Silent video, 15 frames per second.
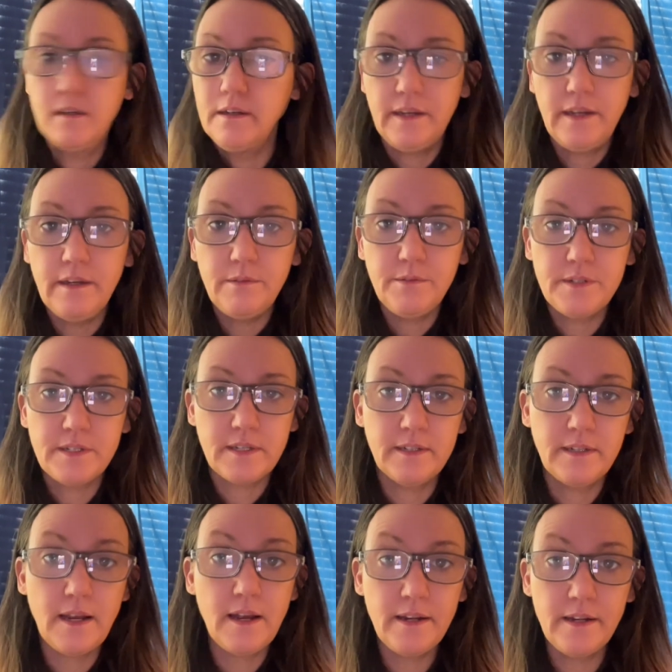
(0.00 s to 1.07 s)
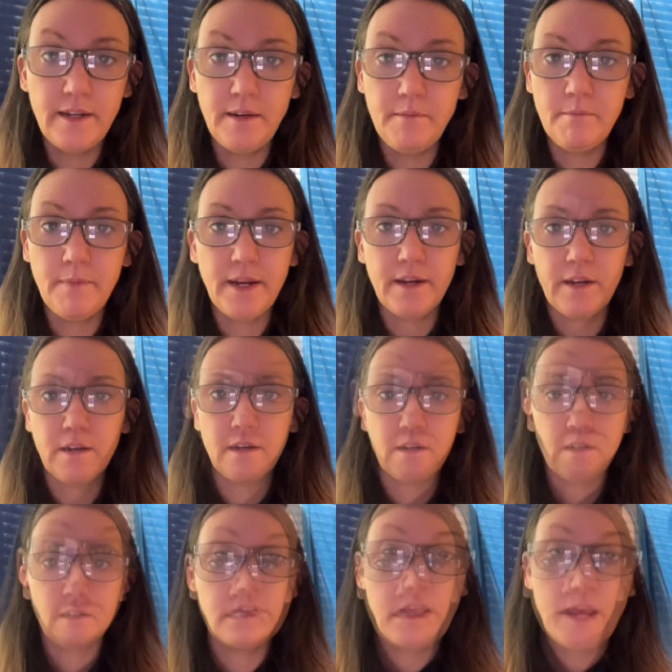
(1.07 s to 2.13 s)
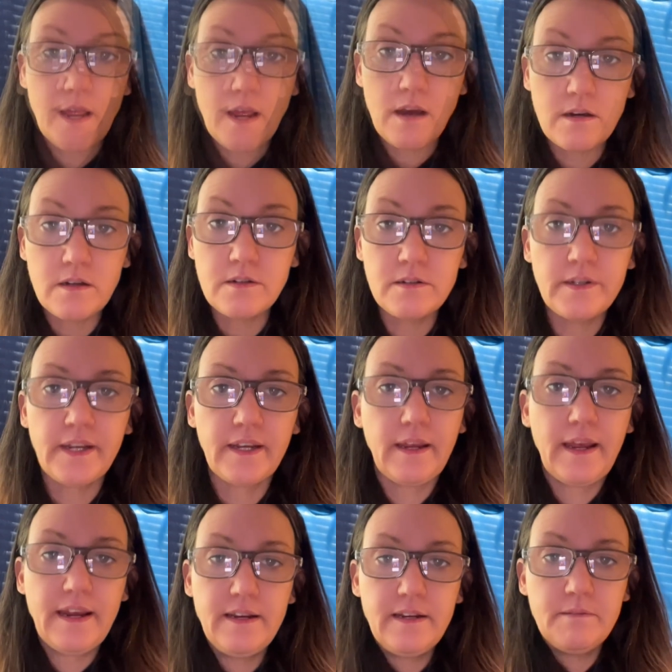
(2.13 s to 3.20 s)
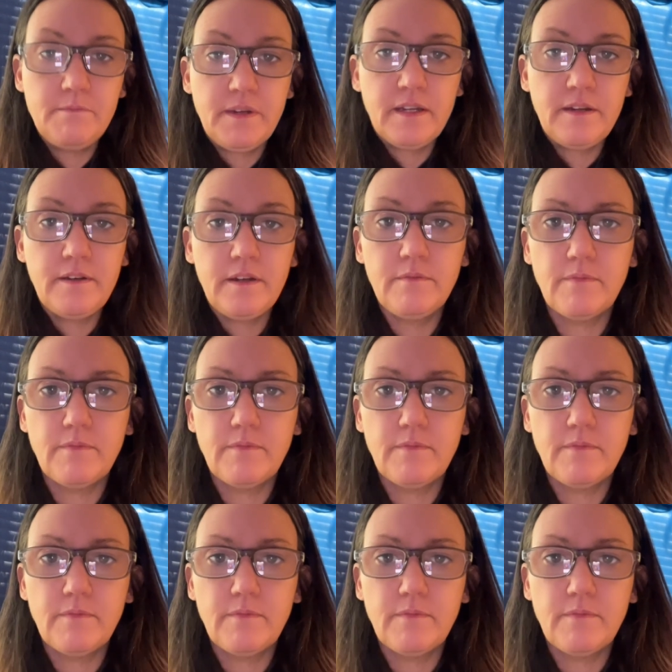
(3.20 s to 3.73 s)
It was a nightmare. They all like hated me,